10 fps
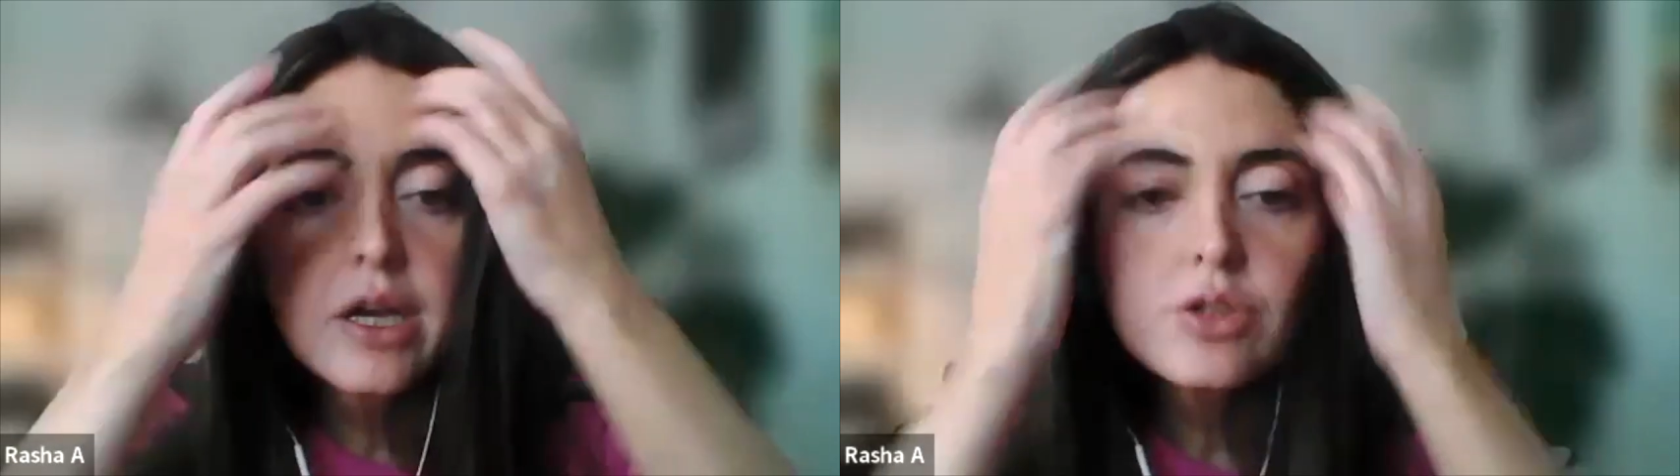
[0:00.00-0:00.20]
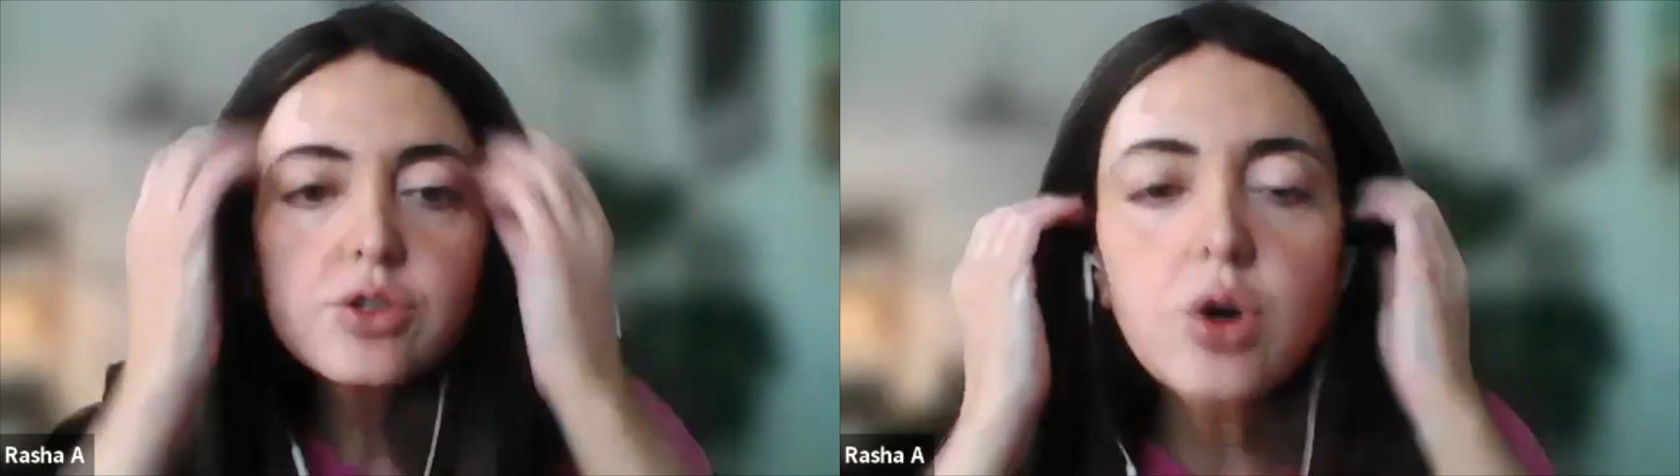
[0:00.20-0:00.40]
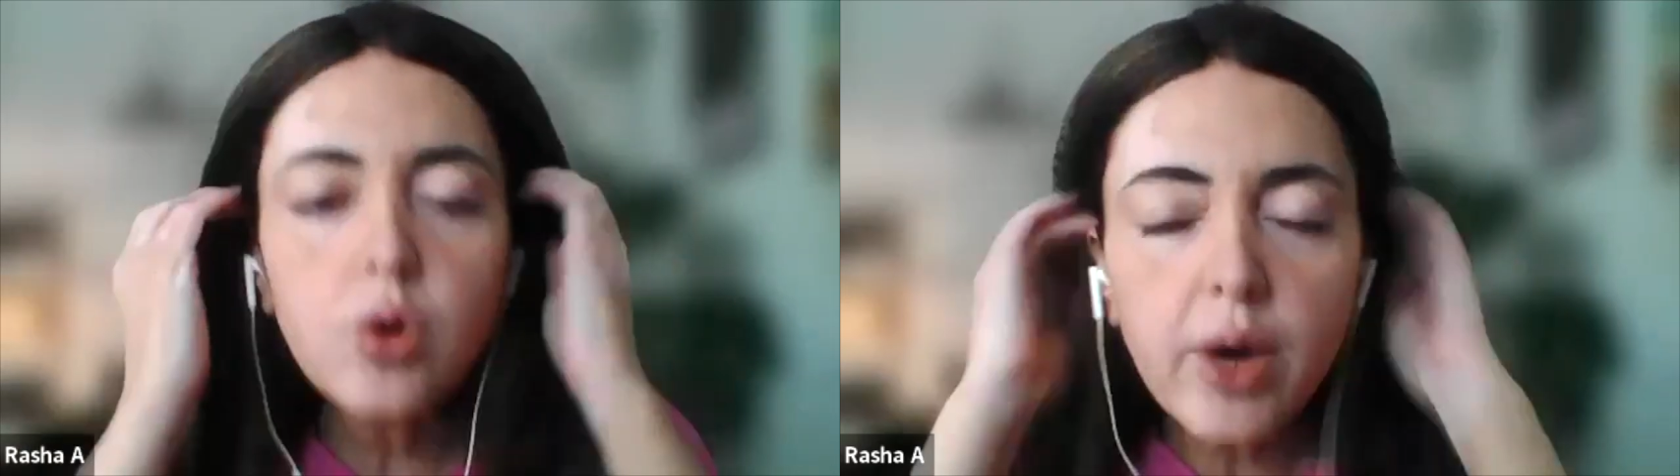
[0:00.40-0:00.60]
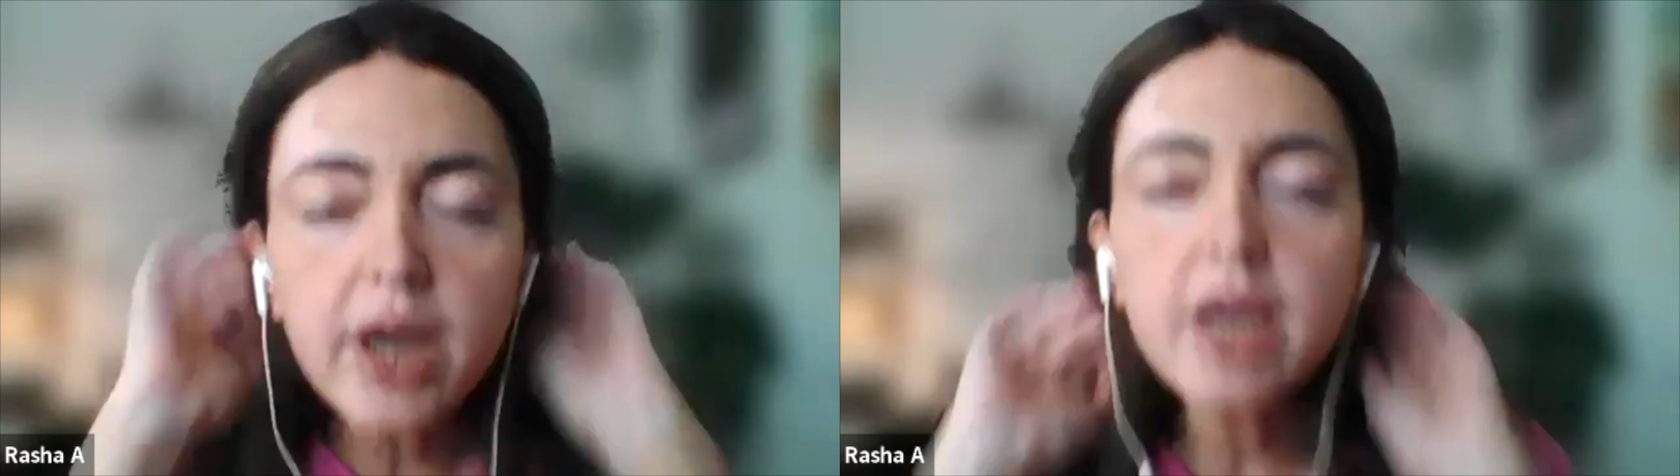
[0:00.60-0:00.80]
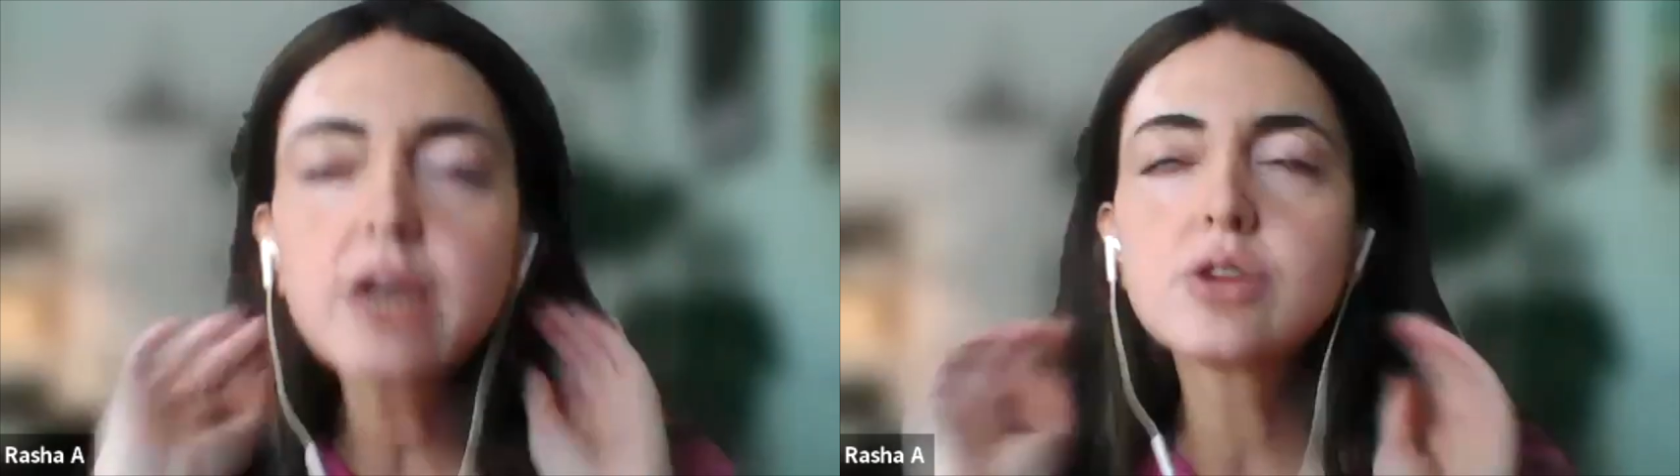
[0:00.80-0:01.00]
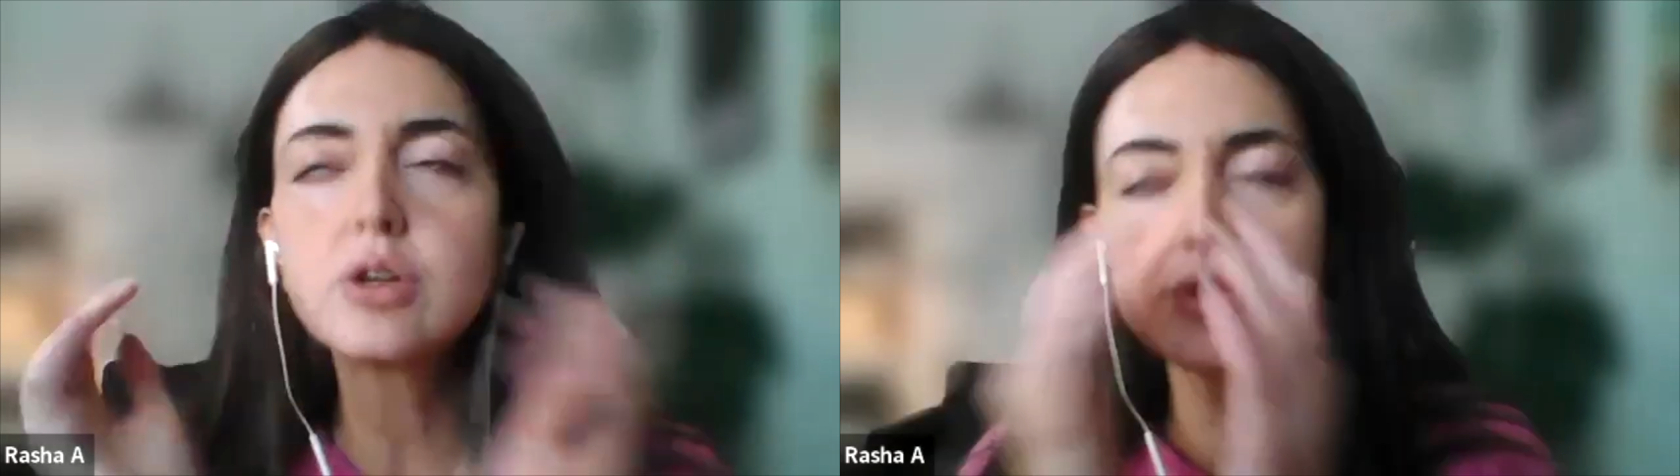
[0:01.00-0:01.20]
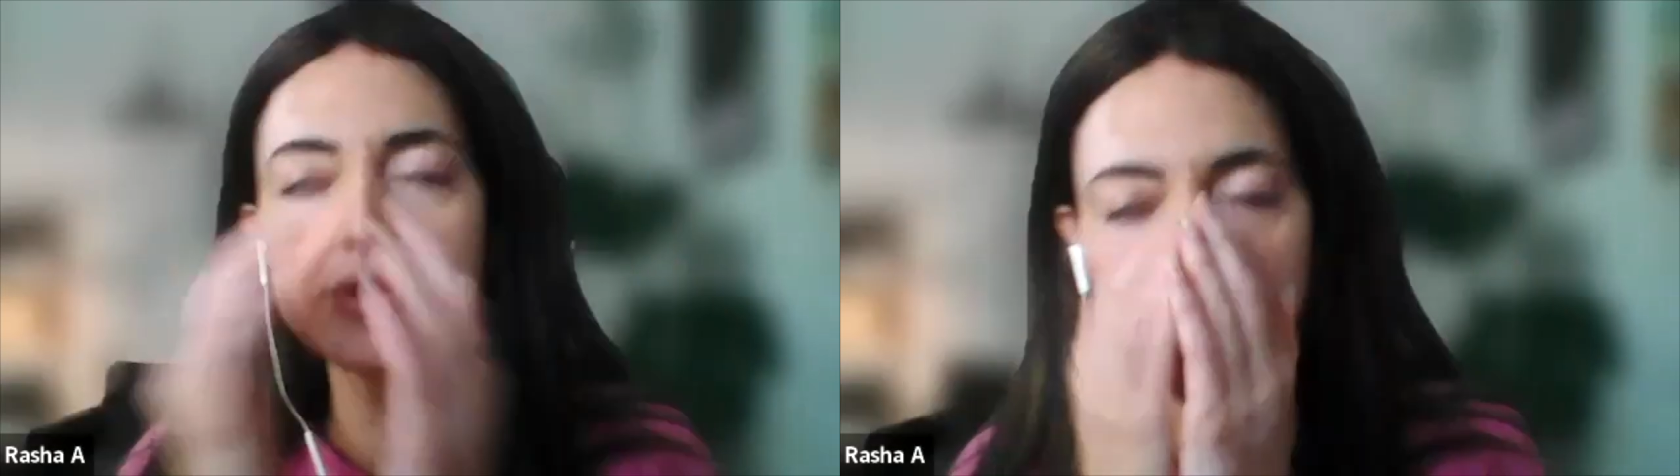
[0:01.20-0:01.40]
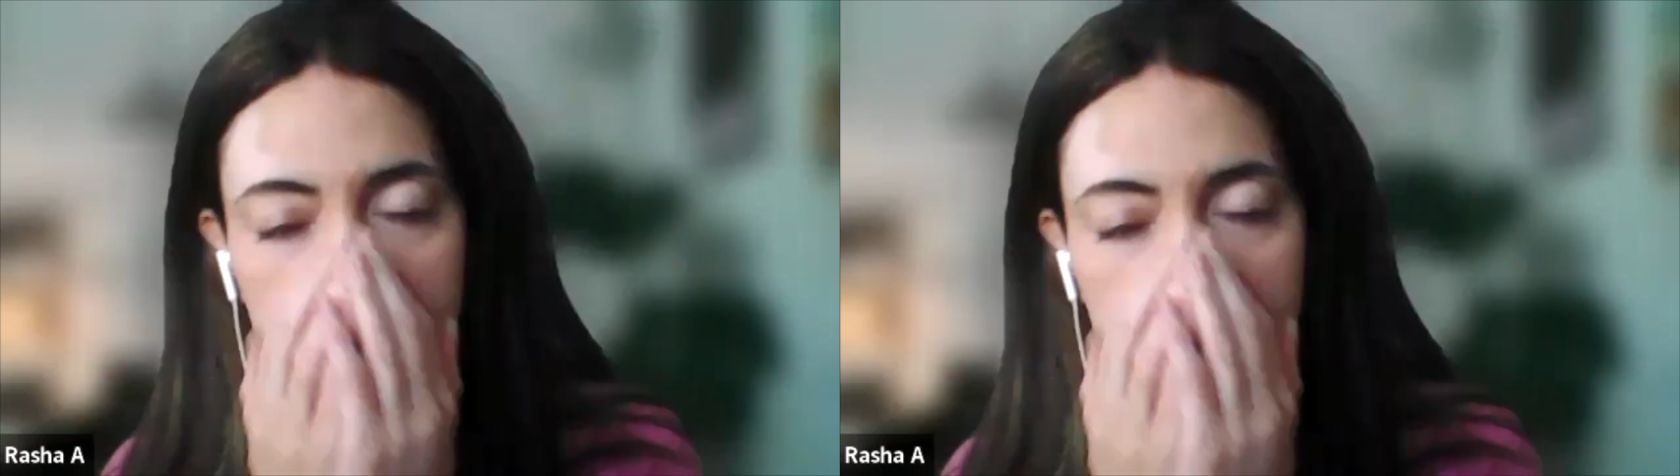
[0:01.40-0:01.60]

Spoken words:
So why I told you, like,